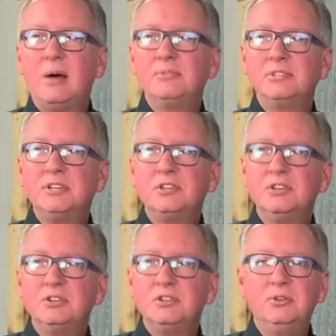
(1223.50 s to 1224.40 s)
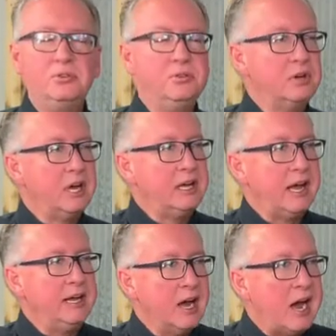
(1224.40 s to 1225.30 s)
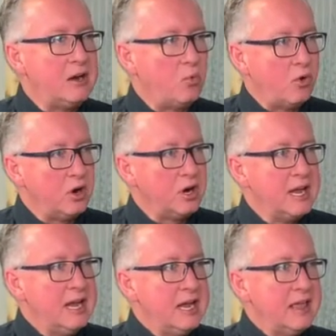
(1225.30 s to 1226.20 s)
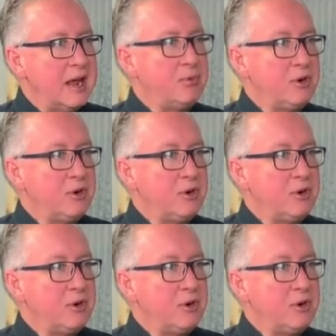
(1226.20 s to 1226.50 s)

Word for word: opposition to a, a, God work. That